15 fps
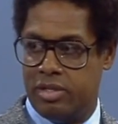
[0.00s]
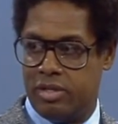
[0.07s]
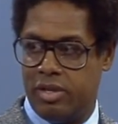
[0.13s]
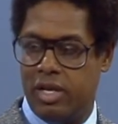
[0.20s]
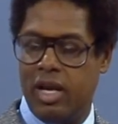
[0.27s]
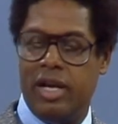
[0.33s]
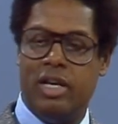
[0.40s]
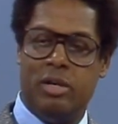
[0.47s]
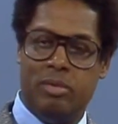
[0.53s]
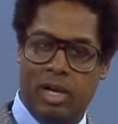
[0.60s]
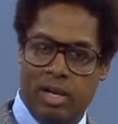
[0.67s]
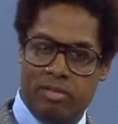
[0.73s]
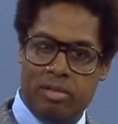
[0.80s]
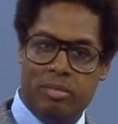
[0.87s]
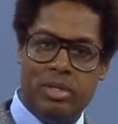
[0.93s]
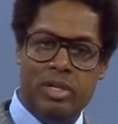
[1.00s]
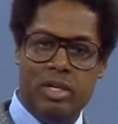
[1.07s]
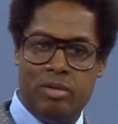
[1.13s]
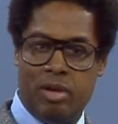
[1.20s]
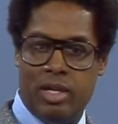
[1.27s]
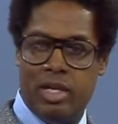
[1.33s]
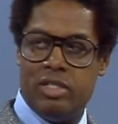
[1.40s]
So they're not irrelevant, but
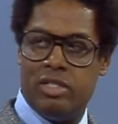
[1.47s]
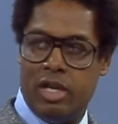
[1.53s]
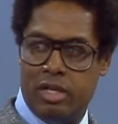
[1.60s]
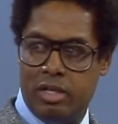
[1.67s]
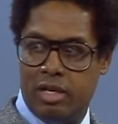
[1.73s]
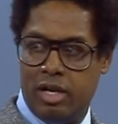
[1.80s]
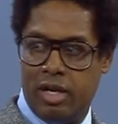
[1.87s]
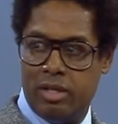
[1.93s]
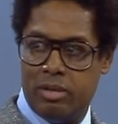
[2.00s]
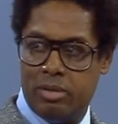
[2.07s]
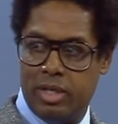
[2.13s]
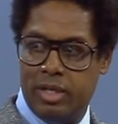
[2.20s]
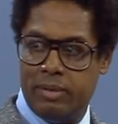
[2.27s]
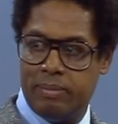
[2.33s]
neither are they set in concrete.